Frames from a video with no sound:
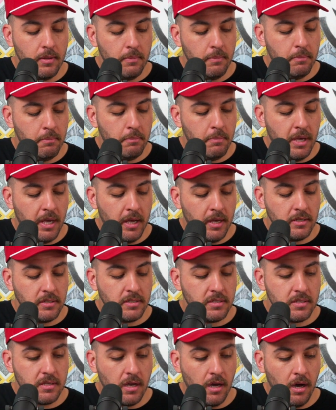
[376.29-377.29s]

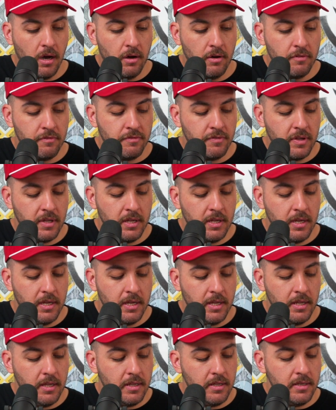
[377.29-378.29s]
mix of
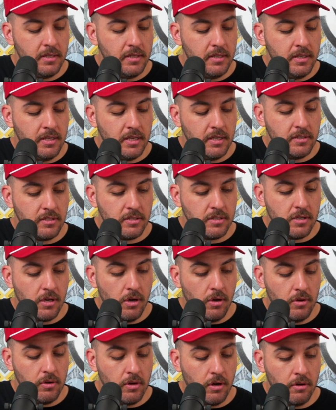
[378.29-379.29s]

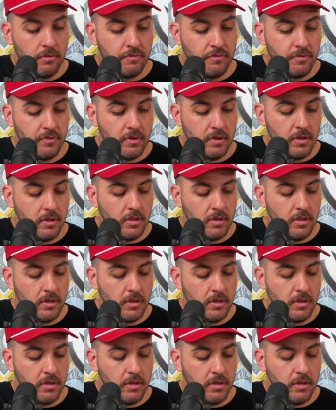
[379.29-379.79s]
disco, of